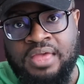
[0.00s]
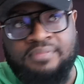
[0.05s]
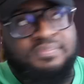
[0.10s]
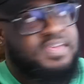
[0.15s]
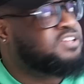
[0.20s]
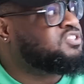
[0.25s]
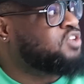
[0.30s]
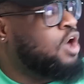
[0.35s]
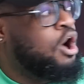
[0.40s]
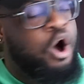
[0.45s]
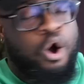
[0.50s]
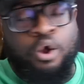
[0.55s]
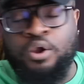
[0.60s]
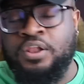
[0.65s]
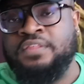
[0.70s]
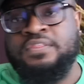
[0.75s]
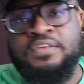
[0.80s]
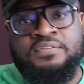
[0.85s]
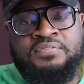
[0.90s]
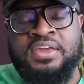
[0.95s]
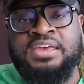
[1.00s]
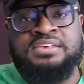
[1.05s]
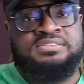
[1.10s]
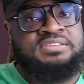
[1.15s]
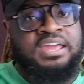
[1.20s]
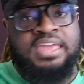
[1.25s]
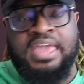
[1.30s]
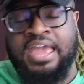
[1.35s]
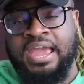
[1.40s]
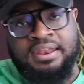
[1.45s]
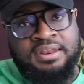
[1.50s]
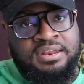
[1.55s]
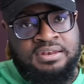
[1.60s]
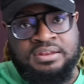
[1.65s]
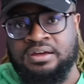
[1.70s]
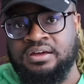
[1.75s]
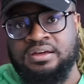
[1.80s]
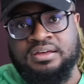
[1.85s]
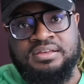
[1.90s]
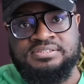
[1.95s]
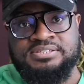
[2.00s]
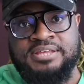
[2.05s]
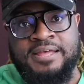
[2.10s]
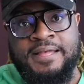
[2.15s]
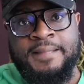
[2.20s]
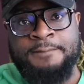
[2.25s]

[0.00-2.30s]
That's all of the things that Candy does.